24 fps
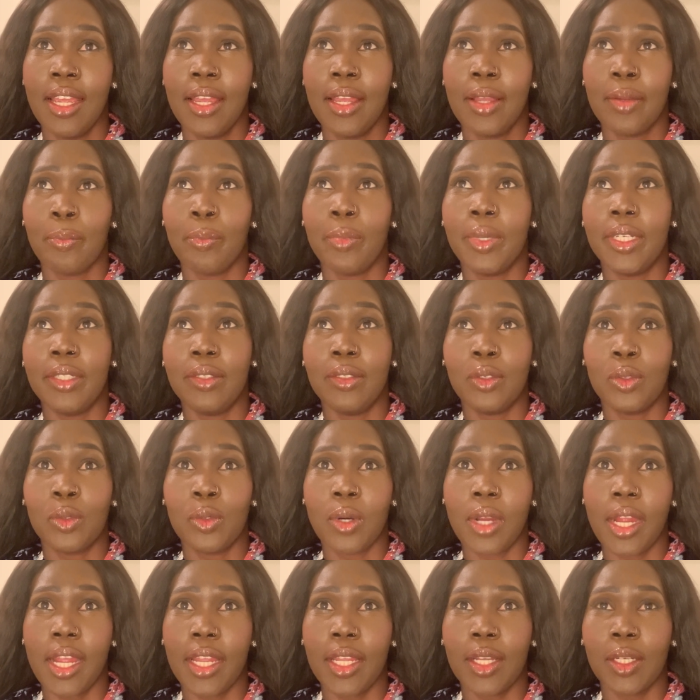been
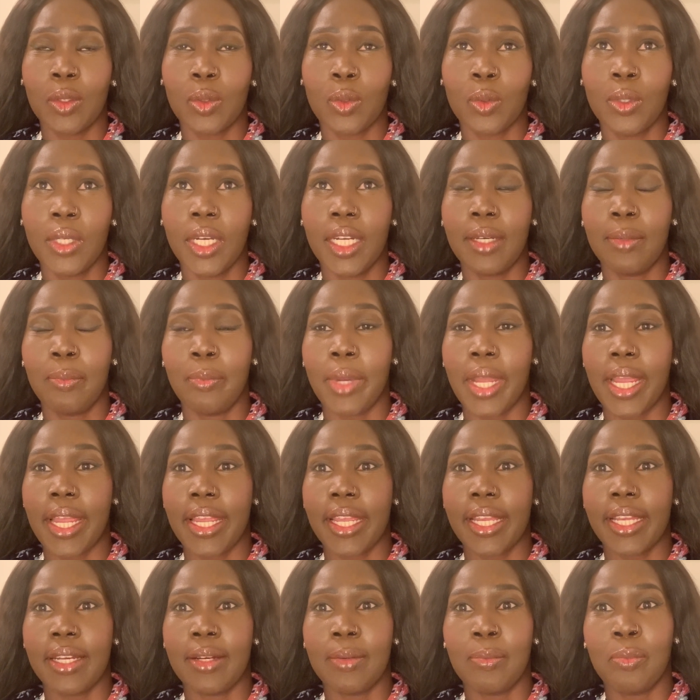trying to get
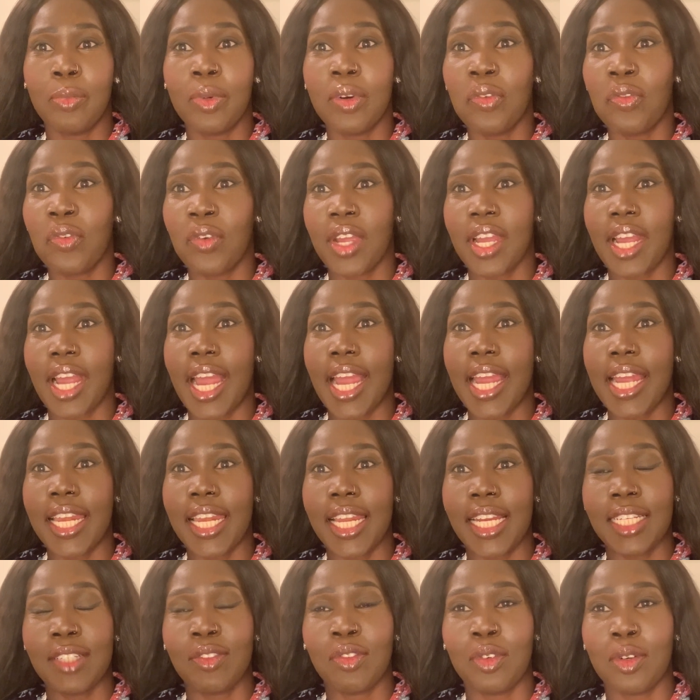my perfect
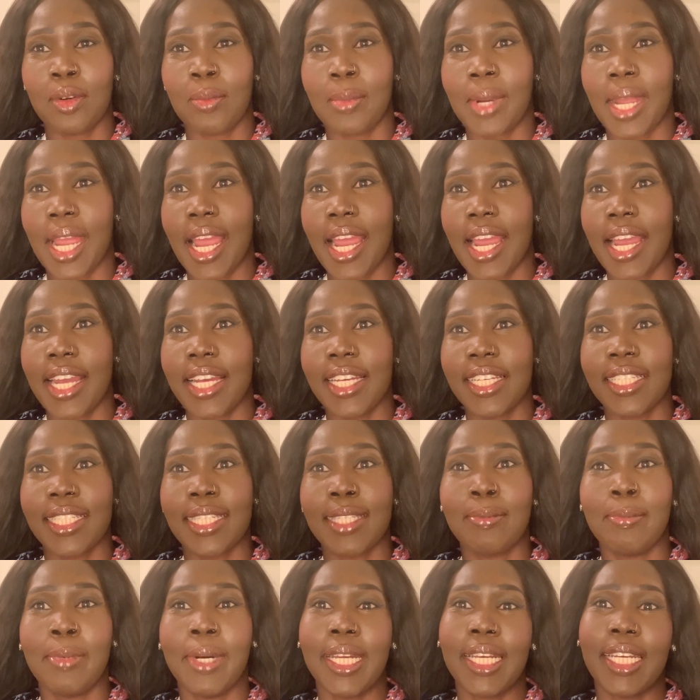eyelash for my eyes,
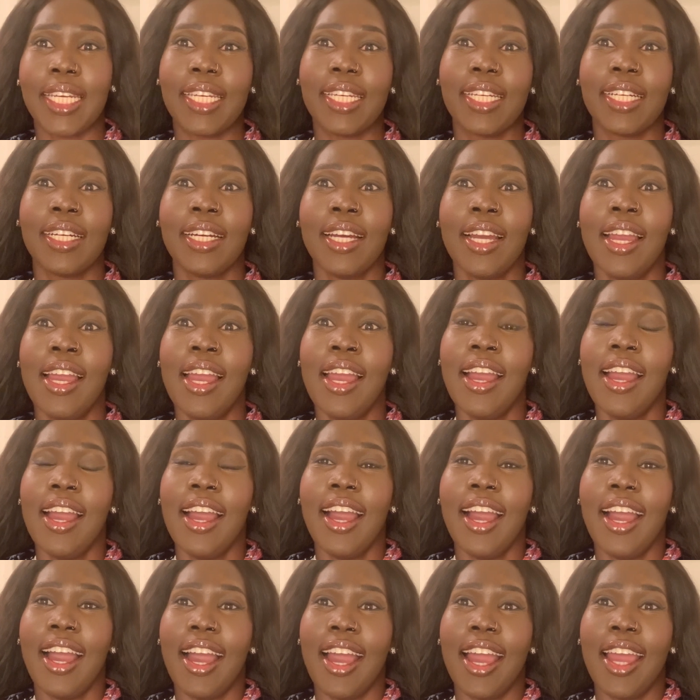but
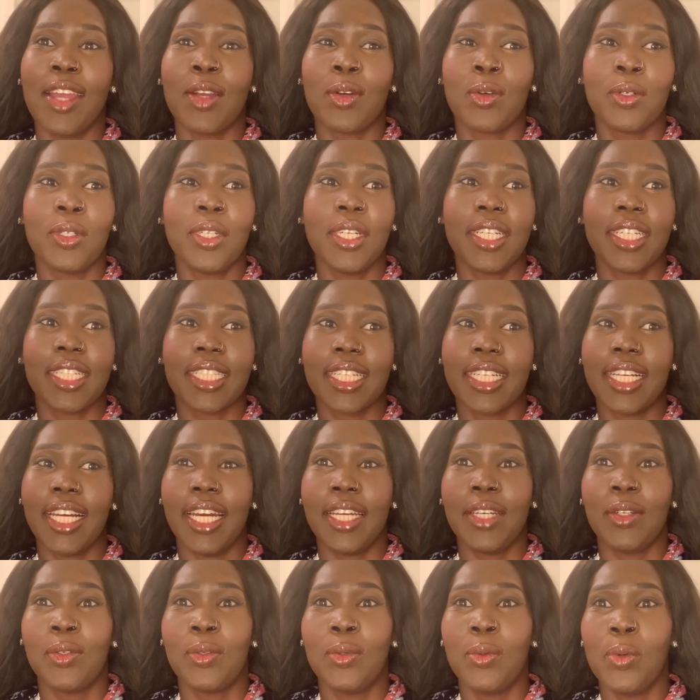I couldn't
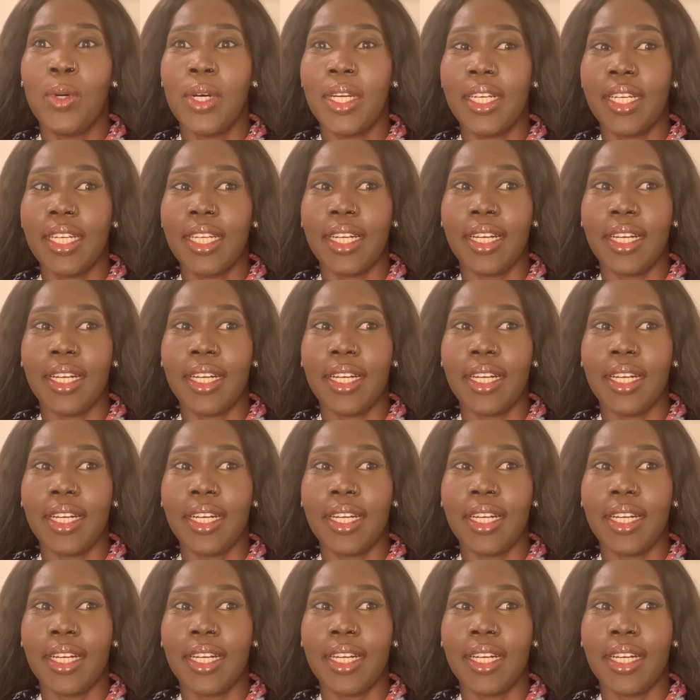get one